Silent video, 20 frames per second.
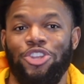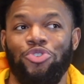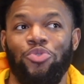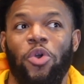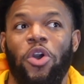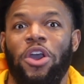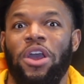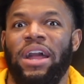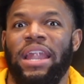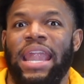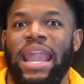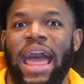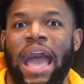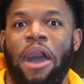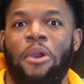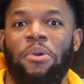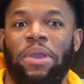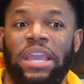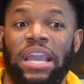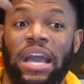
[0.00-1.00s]
You are
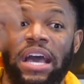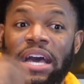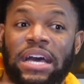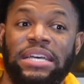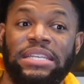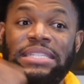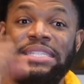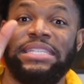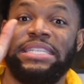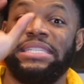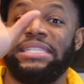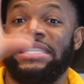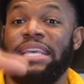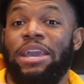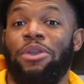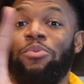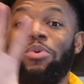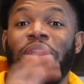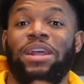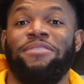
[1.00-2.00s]
allowing us to
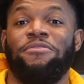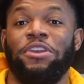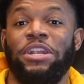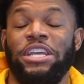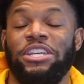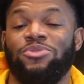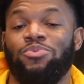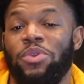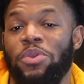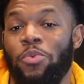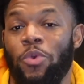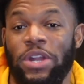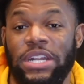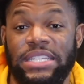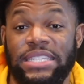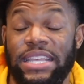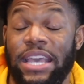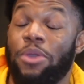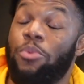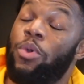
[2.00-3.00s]
say whatever it is we want to say,